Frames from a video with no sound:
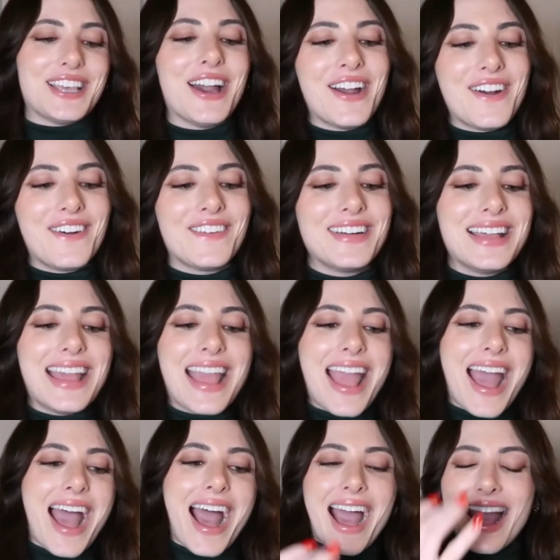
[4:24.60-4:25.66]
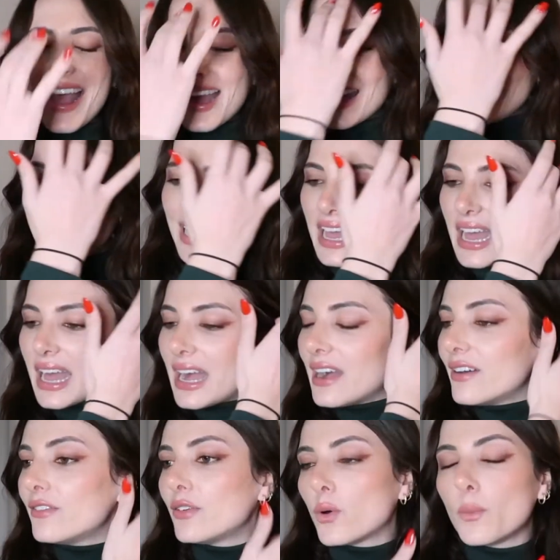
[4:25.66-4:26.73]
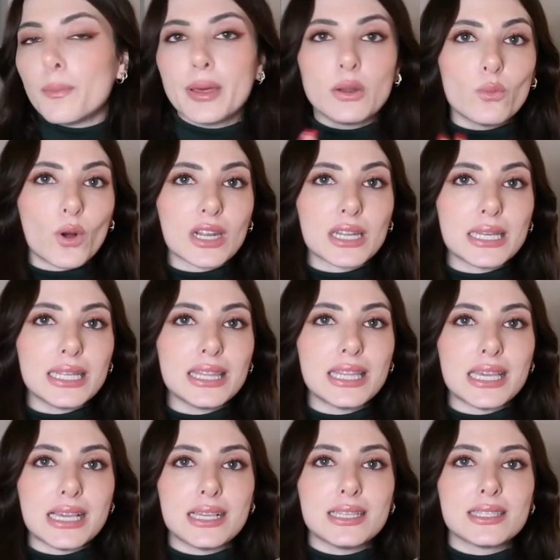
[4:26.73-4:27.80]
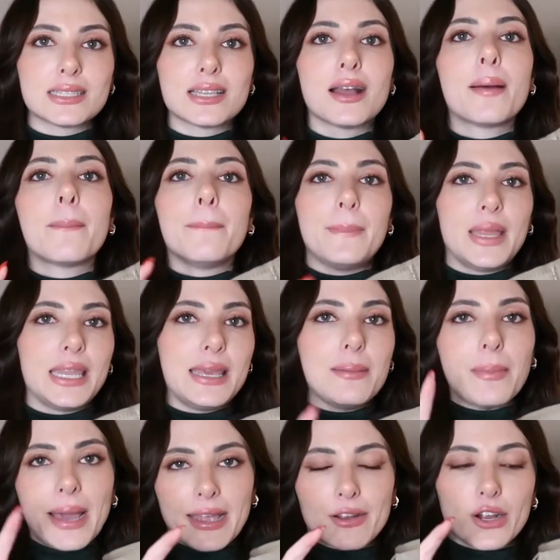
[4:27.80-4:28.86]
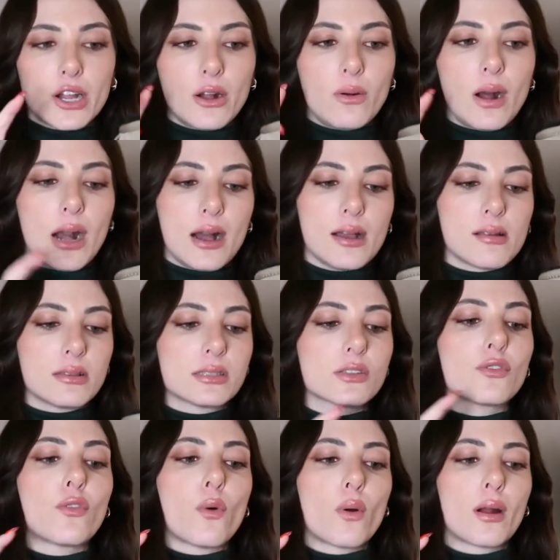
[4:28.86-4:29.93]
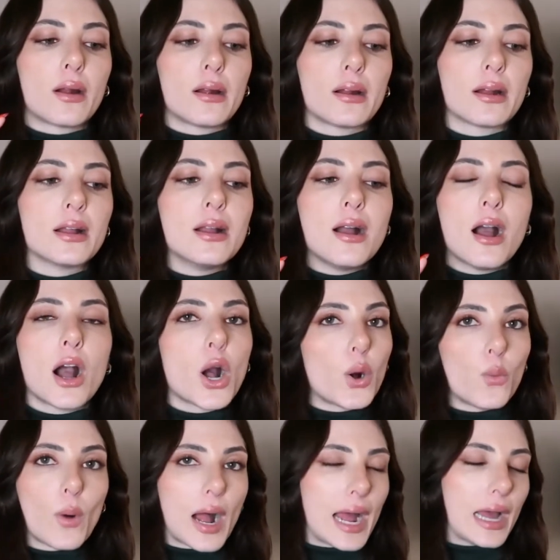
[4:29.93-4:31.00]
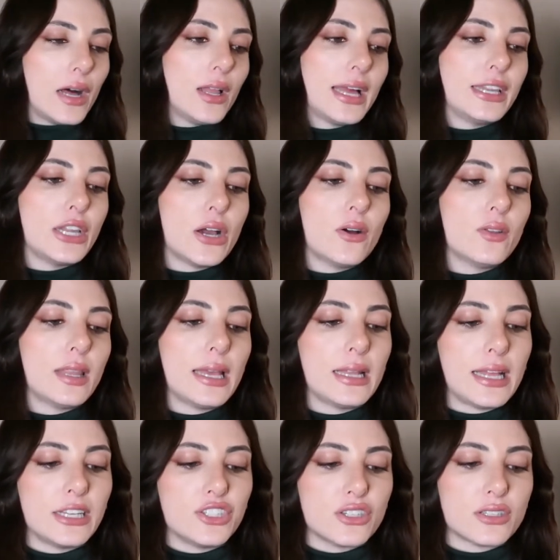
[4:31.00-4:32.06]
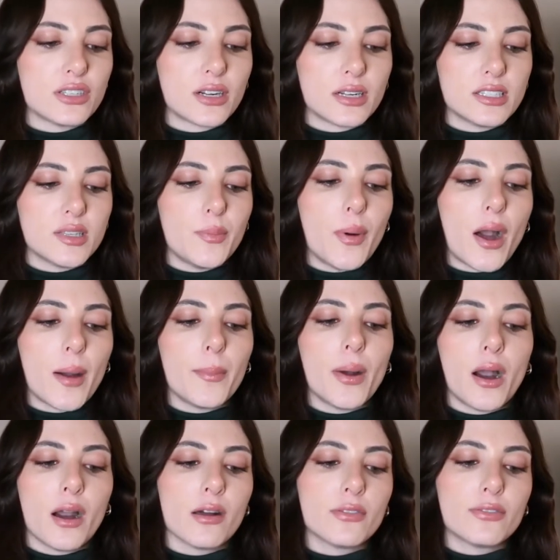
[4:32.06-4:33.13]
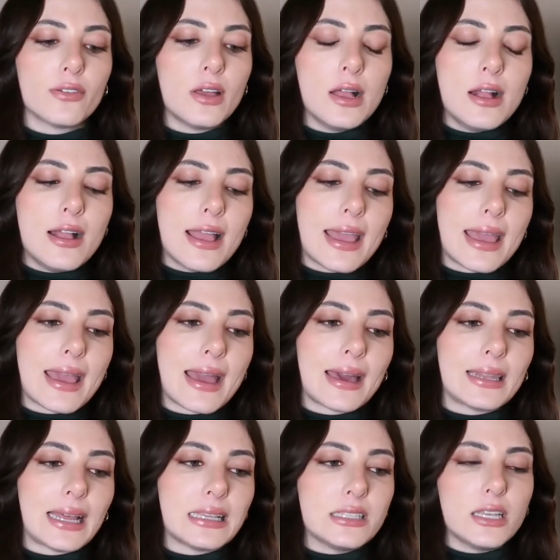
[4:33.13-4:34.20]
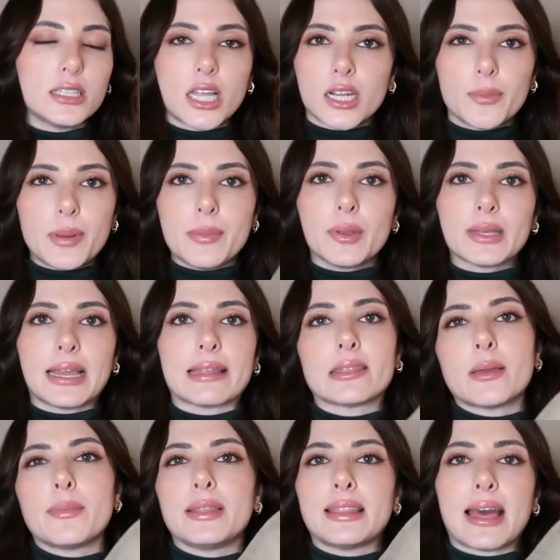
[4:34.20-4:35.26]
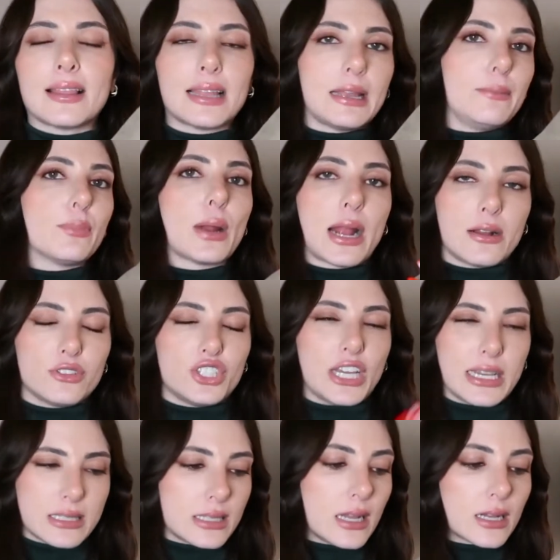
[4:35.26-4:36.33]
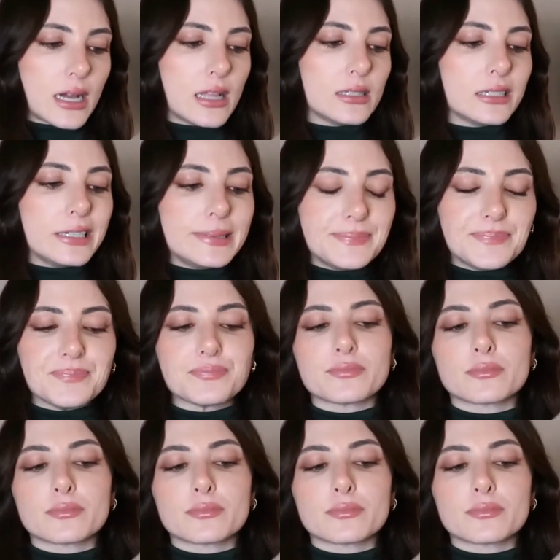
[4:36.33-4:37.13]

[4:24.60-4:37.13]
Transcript: So I have been wanting these mini micro Uggs for a while. I know they like just started to pop off and I see a lot of people get them in that like brown chestnut color.